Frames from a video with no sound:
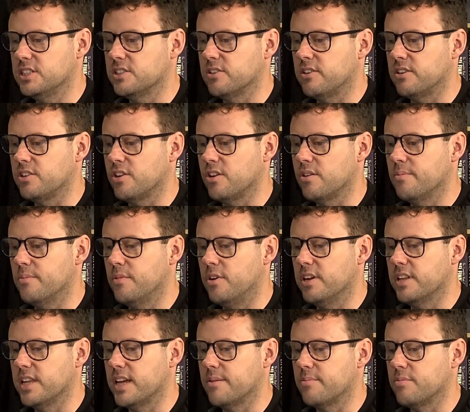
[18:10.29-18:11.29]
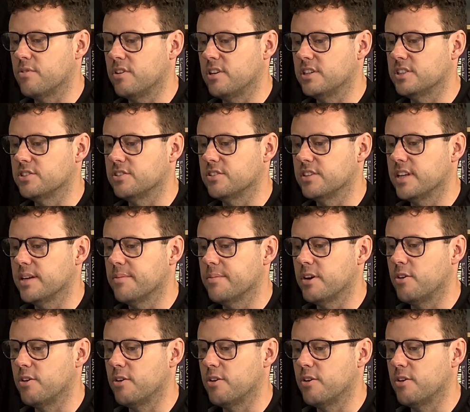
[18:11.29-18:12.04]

so I don't mind that price on them.